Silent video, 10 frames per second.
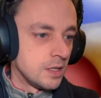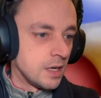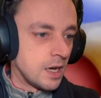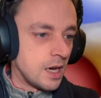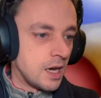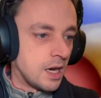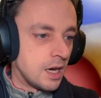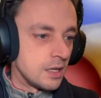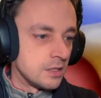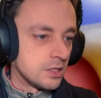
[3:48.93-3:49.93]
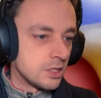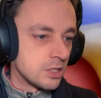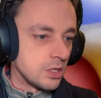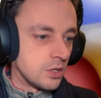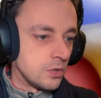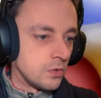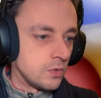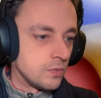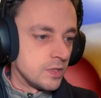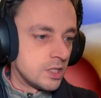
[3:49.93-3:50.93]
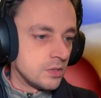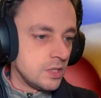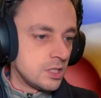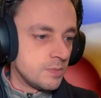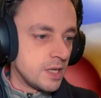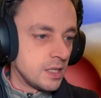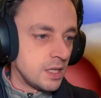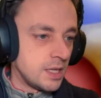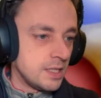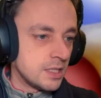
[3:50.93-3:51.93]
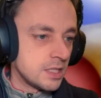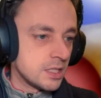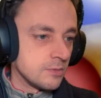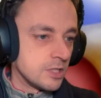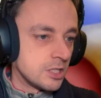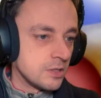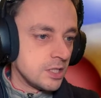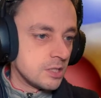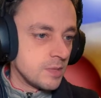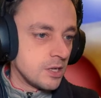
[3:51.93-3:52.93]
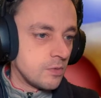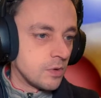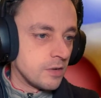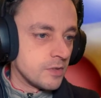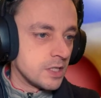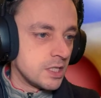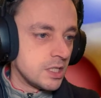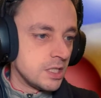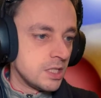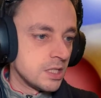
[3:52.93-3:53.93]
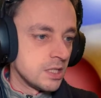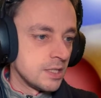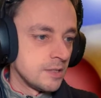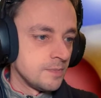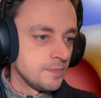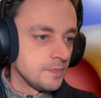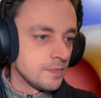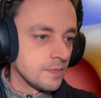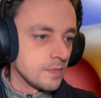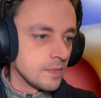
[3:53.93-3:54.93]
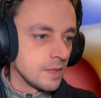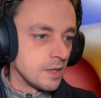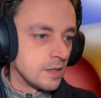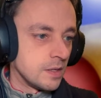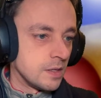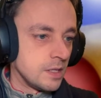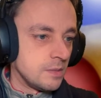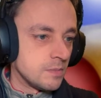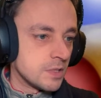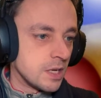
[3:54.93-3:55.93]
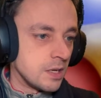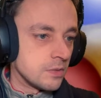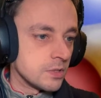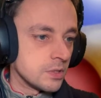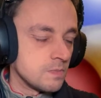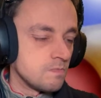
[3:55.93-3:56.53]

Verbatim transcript: Ah, so we still need to make lights. We still need to make whatever this is. Imp's house.